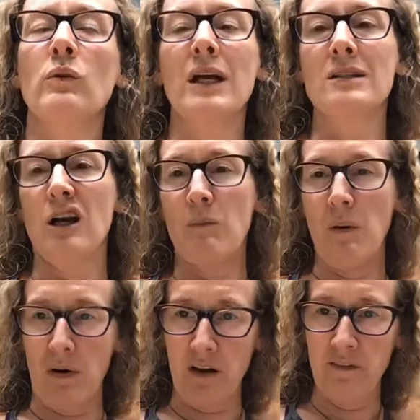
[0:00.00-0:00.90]
And when I
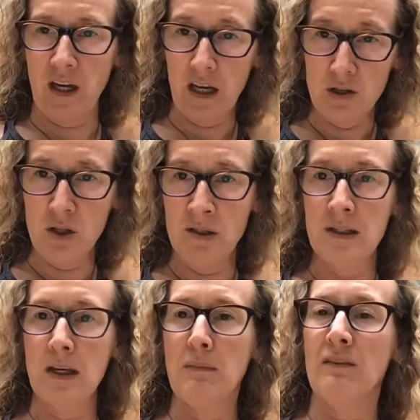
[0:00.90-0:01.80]
talk about
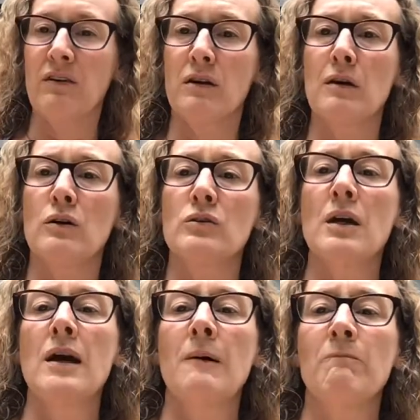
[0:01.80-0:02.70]
modifications in my
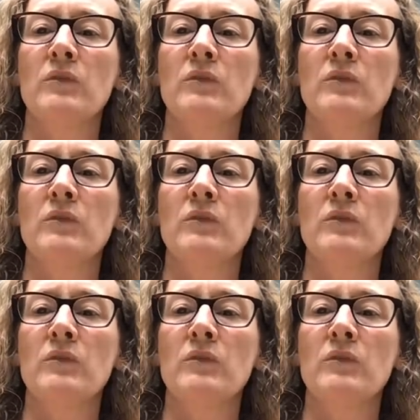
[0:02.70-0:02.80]
videos